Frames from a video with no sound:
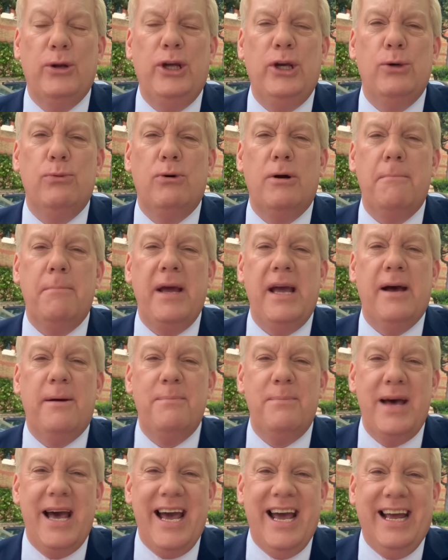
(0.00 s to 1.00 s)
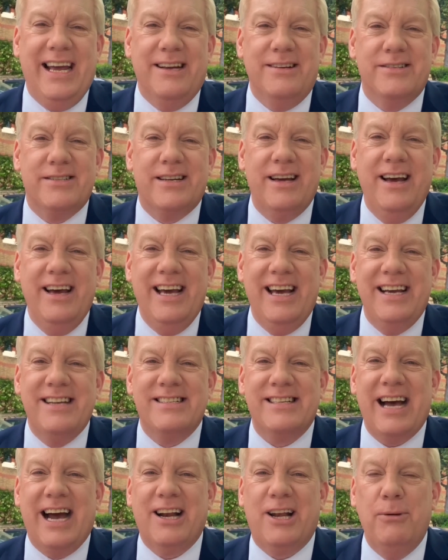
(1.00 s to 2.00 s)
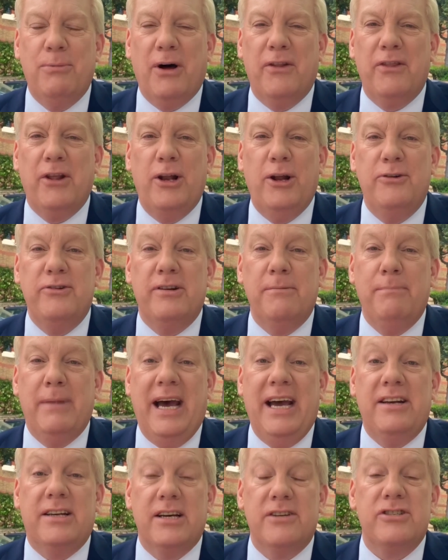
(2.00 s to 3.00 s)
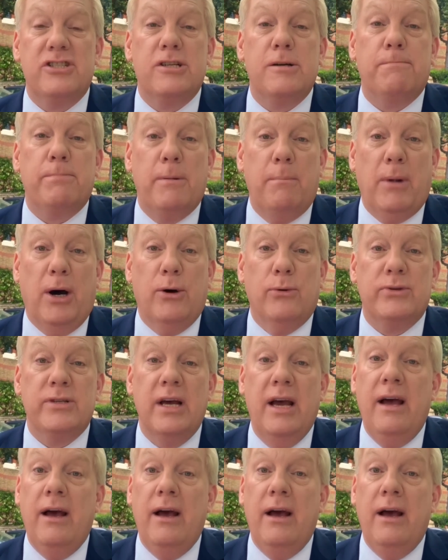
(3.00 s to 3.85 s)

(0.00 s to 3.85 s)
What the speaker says: you would be amazed exactly what the London mayor does to promote